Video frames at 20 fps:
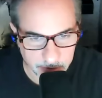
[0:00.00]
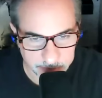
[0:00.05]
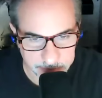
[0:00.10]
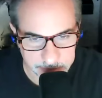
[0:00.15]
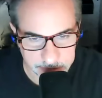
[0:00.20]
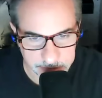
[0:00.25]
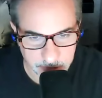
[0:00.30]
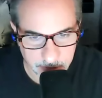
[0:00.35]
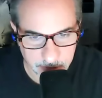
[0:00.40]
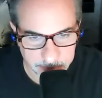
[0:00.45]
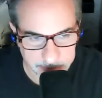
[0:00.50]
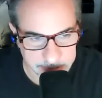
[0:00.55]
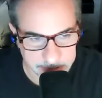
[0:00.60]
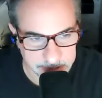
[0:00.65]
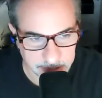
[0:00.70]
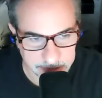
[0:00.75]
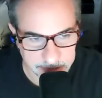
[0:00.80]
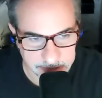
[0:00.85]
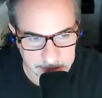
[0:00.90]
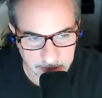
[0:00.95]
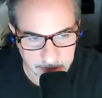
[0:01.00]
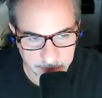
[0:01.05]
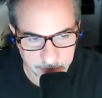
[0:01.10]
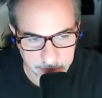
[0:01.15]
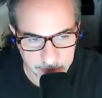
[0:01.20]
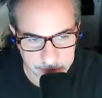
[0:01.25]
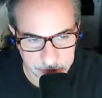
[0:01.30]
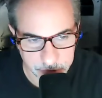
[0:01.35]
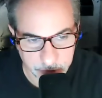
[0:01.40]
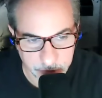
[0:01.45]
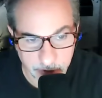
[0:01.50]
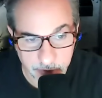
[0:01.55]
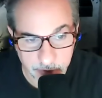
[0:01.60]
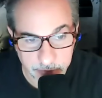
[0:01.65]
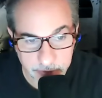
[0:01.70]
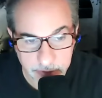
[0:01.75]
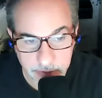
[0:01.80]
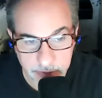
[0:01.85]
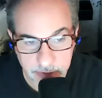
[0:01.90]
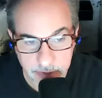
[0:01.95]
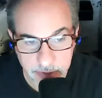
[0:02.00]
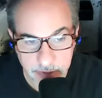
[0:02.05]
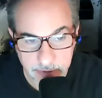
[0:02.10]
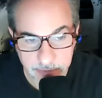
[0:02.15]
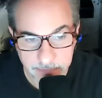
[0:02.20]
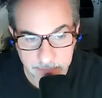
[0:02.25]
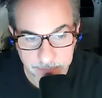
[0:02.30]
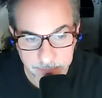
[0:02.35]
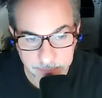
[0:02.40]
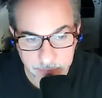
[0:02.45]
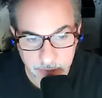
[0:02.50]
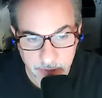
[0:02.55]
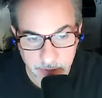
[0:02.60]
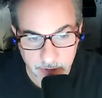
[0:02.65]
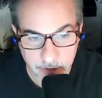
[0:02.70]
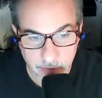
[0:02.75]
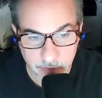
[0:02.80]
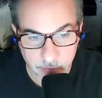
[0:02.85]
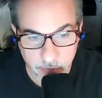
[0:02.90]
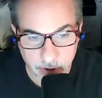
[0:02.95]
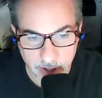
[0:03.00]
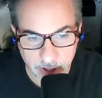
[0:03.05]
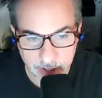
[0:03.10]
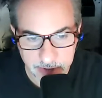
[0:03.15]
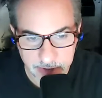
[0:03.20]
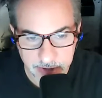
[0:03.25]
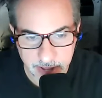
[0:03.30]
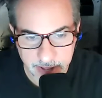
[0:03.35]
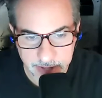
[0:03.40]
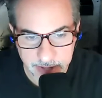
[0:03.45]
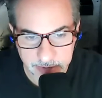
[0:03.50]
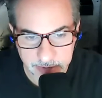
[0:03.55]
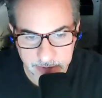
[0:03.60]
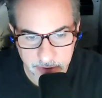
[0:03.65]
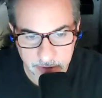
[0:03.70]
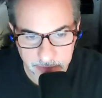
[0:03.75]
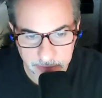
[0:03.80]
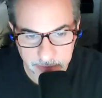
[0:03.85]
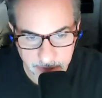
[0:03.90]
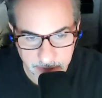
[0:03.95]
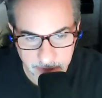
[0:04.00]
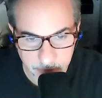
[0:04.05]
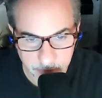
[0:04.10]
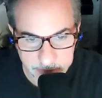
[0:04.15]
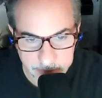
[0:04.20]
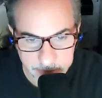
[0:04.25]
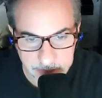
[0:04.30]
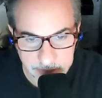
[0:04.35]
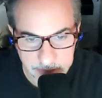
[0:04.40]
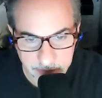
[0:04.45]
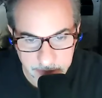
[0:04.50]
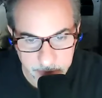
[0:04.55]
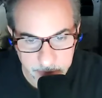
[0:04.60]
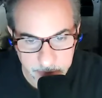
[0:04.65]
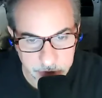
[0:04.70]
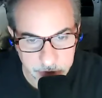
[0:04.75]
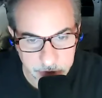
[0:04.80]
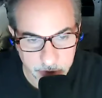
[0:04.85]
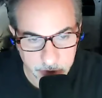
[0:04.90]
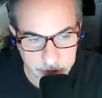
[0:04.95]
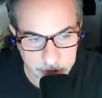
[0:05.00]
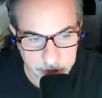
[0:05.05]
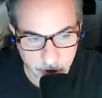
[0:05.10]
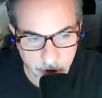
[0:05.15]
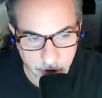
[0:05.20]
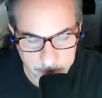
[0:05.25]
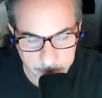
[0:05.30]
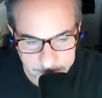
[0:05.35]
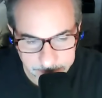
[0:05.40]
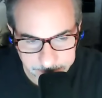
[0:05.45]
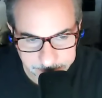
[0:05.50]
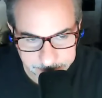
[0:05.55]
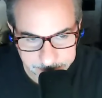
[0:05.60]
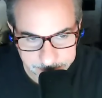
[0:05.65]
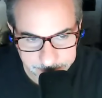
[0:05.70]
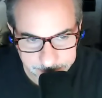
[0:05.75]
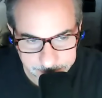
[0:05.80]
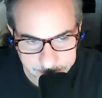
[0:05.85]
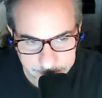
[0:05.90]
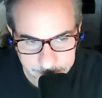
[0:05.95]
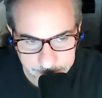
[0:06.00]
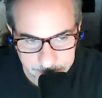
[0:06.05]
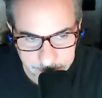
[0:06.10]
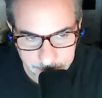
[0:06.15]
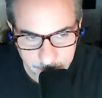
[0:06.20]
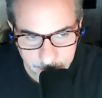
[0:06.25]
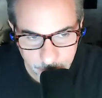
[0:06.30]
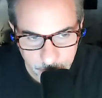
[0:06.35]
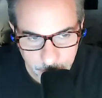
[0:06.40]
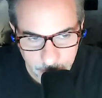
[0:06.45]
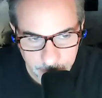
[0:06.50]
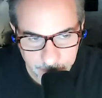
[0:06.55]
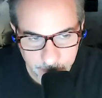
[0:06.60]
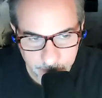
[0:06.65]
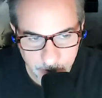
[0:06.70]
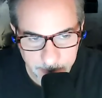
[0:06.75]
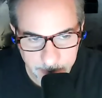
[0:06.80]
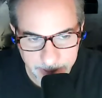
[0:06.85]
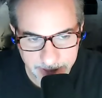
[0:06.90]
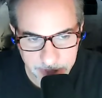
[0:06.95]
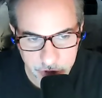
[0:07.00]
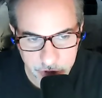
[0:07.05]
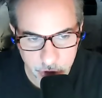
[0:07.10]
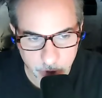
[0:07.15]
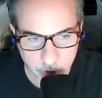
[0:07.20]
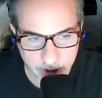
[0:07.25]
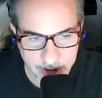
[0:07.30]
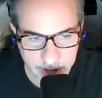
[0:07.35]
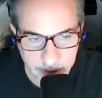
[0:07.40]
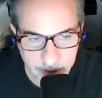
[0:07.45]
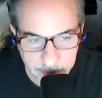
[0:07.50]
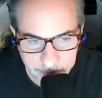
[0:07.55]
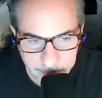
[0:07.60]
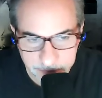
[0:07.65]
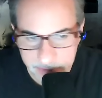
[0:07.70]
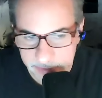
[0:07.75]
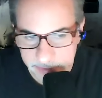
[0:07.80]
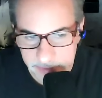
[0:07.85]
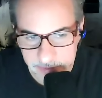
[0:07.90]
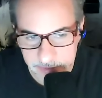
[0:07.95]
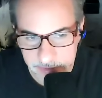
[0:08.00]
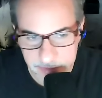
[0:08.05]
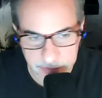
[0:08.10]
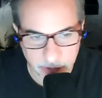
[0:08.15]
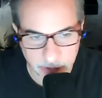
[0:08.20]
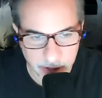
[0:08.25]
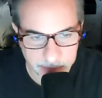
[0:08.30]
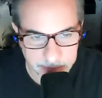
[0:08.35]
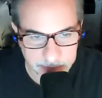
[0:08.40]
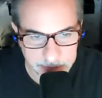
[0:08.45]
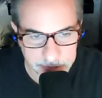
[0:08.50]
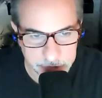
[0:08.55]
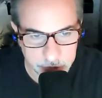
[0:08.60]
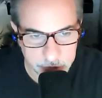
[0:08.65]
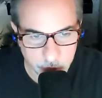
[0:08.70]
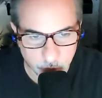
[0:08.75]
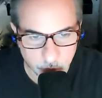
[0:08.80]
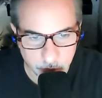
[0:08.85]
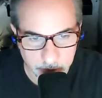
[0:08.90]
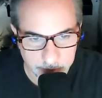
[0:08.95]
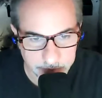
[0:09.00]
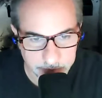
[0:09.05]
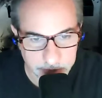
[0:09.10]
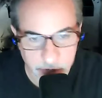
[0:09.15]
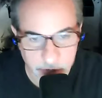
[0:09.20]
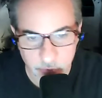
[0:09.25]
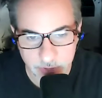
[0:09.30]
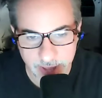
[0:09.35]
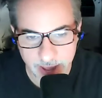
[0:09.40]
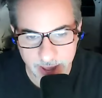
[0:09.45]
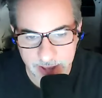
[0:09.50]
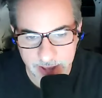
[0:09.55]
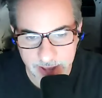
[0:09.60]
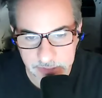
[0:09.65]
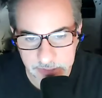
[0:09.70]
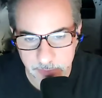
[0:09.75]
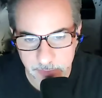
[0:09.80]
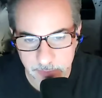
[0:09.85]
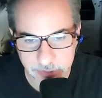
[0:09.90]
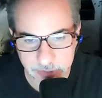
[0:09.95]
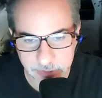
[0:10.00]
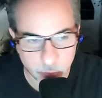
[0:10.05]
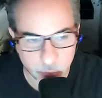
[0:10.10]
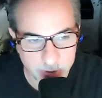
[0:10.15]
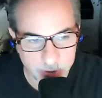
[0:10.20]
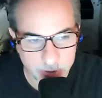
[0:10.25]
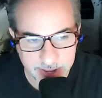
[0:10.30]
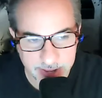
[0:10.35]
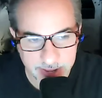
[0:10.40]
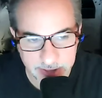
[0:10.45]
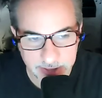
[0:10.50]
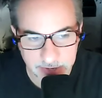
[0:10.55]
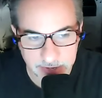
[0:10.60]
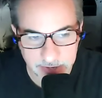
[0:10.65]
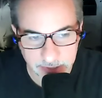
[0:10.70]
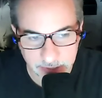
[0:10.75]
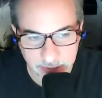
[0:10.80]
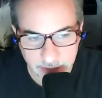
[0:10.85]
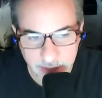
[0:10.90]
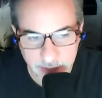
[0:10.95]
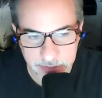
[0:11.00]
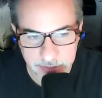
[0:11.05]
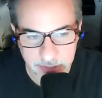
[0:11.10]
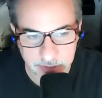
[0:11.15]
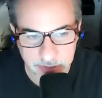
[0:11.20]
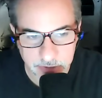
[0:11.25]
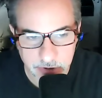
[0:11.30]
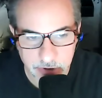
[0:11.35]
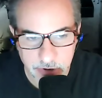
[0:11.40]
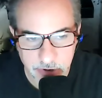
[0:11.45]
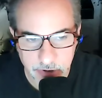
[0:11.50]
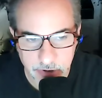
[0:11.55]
of The Zombies, has suffered a stroke. Rod had recently returned home from a triumphant Zombies tour of the UK and spent a weekend in London